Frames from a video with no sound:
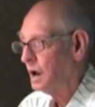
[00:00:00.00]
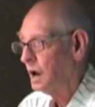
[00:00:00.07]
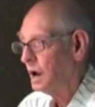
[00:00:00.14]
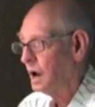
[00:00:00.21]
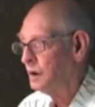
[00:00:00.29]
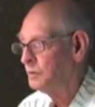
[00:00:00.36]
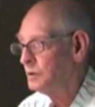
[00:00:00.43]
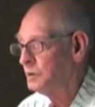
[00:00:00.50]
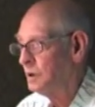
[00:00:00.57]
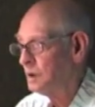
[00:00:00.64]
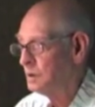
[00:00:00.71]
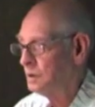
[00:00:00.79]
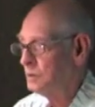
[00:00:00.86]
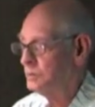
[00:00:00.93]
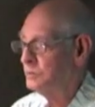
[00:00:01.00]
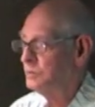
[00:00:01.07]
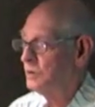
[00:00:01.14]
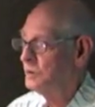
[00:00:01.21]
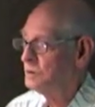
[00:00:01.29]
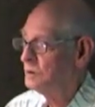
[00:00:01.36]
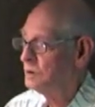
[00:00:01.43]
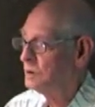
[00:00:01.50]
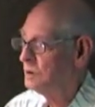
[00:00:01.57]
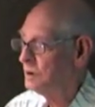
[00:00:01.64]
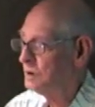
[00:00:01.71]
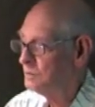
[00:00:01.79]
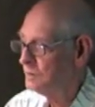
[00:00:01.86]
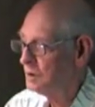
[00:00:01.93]
I would get on the phone and
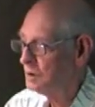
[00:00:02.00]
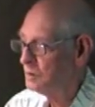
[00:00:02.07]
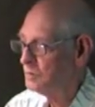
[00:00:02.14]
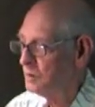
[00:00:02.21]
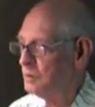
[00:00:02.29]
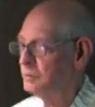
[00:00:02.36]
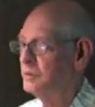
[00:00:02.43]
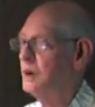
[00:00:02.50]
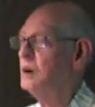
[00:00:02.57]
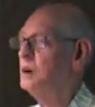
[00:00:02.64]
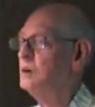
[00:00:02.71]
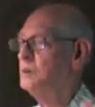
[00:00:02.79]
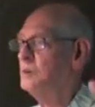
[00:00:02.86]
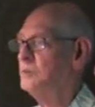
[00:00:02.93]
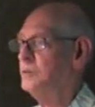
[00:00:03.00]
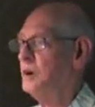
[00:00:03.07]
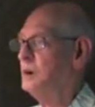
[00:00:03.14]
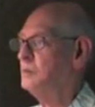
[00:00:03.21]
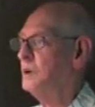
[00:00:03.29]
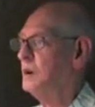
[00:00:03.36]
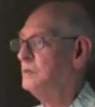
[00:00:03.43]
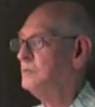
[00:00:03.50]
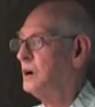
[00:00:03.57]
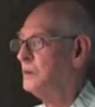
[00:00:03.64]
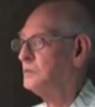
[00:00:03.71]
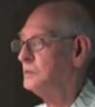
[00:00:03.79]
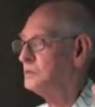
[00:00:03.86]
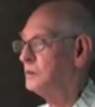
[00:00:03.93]
call Velma. Velma, I've
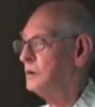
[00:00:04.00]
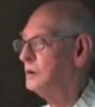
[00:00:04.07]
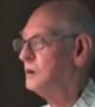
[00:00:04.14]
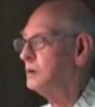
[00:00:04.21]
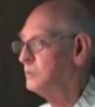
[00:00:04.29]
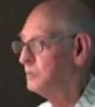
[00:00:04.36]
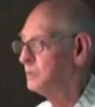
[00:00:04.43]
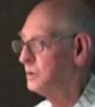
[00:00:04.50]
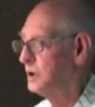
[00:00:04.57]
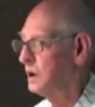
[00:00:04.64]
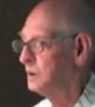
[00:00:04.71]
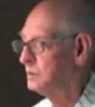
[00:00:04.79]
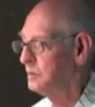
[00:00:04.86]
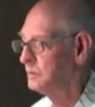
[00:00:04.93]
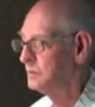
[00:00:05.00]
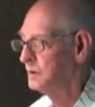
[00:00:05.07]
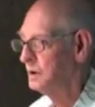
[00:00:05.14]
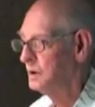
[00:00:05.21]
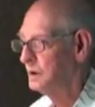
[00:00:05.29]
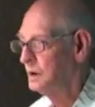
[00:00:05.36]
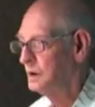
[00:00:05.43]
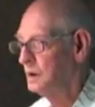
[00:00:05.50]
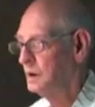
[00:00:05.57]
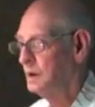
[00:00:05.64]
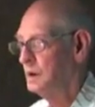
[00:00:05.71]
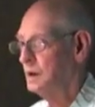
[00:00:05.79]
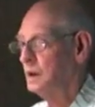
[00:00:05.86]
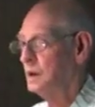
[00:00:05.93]
got this horrible problem.
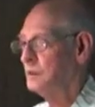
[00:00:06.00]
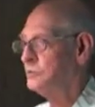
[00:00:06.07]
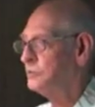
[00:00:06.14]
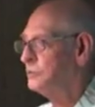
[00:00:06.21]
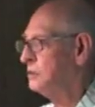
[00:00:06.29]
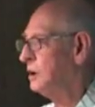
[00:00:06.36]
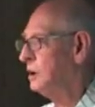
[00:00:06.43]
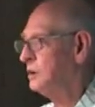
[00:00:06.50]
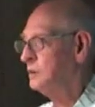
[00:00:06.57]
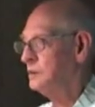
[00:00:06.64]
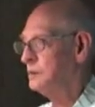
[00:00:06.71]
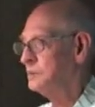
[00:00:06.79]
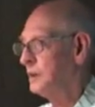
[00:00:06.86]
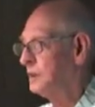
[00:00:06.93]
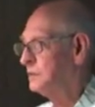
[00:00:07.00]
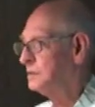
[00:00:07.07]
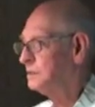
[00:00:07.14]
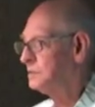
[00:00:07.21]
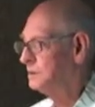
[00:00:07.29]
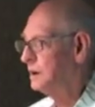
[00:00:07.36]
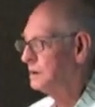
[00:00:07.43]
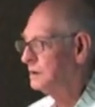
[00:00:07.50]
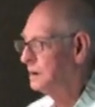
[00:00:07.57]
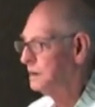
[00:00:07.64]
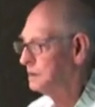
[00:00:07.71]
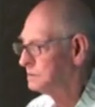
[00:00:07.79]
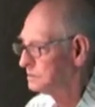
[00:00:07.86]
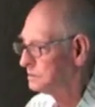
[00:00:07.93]
And she always had the stock
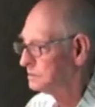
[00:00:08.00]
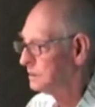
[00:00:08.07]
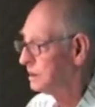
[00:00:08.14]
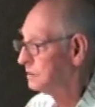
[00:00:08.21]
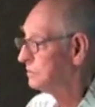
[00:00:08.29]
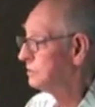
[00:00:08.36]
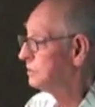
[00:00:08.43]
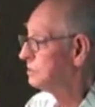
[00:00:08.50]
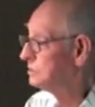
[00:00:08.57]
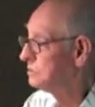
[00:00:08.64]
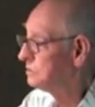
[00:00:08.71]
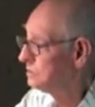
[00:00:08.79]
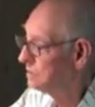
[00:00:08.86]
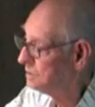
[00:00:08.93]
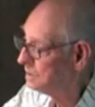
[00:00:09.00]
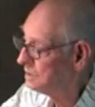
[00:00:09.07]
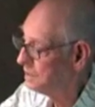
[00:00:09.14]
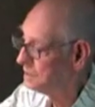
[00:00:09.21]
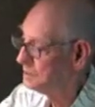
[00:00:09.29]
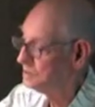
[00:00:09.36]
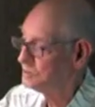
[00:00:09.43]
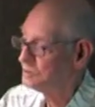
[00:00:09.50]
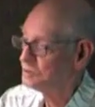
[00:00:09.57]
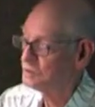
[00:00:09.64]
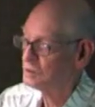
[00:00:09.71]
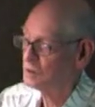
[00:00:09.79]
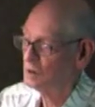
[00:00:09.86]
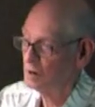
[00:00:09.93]
answer. "Now, first of all, honey,
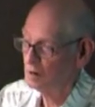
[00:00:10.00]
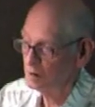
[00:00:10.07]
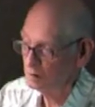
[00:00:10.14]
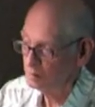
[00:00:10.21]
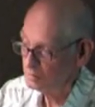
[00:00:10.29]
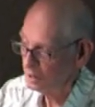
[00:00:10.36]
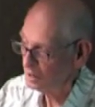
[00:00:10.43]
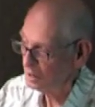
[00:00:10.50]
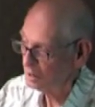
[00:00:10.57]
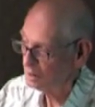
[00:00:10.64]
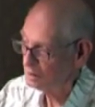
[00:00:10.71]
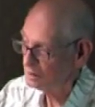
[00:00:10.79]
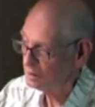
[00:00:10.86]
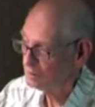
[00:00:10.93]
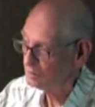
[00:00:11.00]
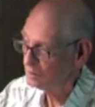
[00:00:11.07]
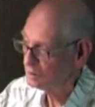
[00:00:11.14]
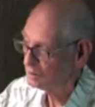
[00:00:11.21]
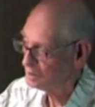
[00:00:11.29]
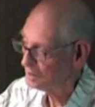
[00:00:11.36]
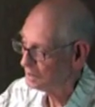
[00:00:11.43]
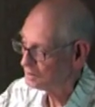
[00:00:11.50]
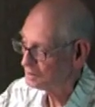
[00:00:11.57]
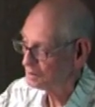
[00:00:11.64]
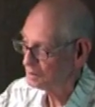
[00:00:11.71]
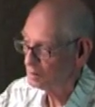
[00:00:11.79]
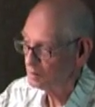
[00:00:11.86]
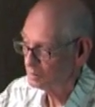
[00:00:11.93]
just calm down and we'll get
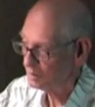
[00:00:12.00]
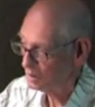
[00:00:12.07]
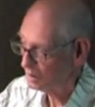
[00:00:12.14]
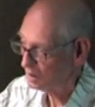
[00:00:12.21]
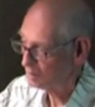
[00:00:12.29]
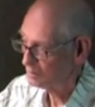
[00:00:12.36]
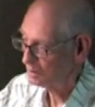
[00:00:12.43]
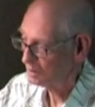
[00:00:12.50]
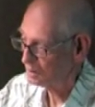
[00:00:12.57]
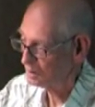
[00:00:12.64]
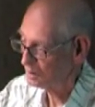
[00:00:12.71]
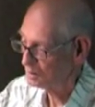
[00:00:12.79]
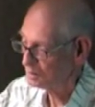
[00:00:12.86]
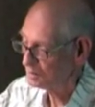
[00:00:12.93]
to the bottom of it."